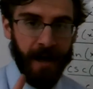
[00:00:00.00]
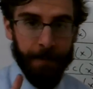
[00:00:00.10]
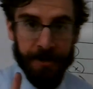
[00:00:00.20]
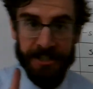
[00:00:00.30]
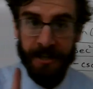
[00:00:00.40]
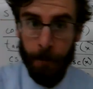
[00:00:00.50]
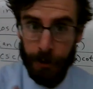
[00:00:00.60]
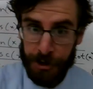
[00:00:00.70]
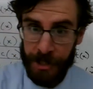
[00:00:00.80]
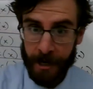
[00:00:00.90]
I'm gonna double
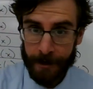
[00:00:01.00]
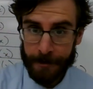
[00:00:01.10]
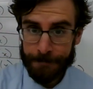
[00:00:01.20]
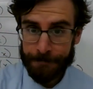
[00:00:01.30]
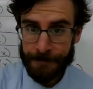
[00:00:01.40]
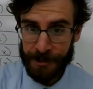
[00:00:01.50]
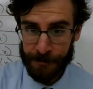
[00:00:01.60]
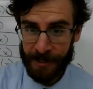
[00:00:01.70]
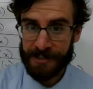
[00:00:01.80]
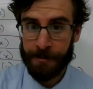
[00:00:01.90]
check just
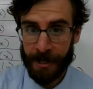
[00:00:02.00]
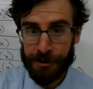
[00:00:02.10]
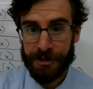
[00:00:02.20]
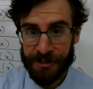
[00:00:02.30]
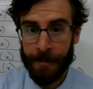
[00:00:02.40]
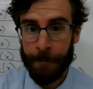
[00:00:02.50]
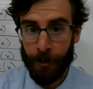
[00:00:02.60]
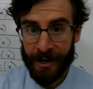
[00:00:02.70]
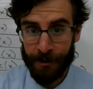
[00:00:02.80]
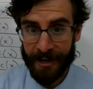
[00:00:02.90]
because I'm not trusting my
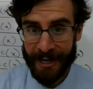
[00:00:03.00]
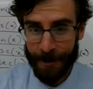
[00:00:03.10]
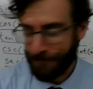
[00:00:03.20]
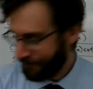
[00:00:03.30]
brain right now.